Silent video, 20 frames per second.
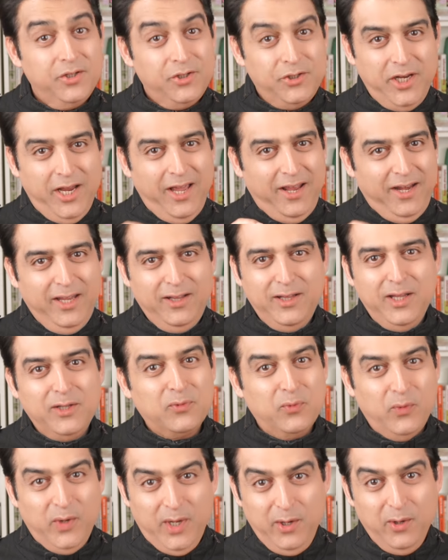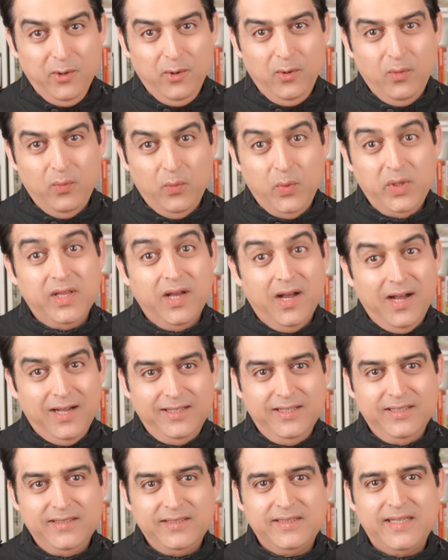Sharing this video with
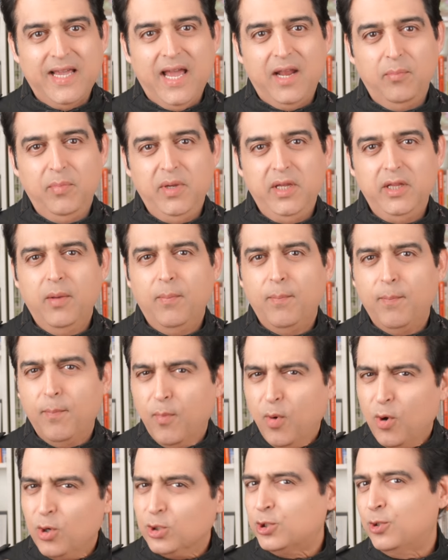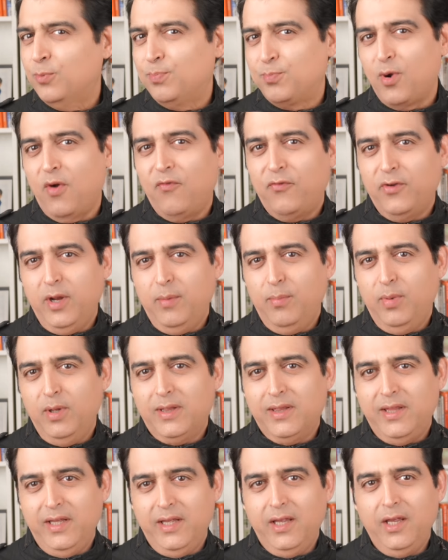others can be the most
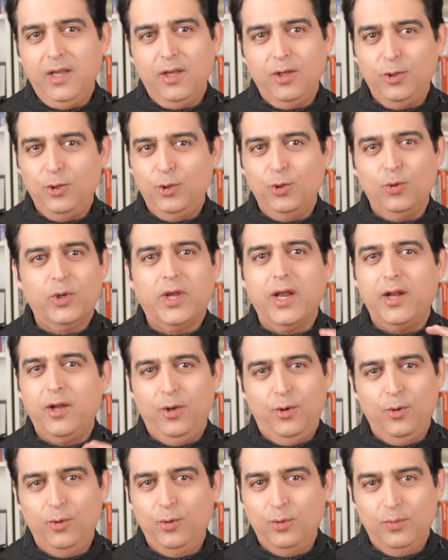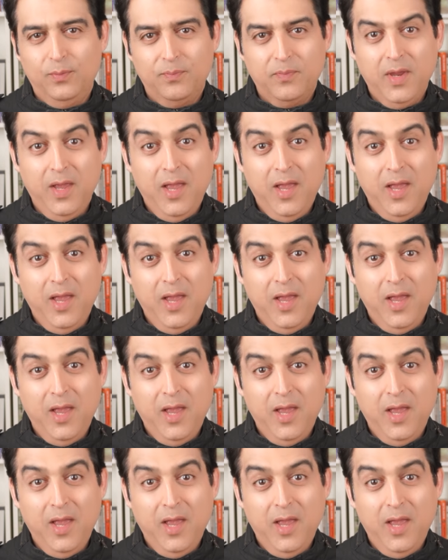profitable thing you can do.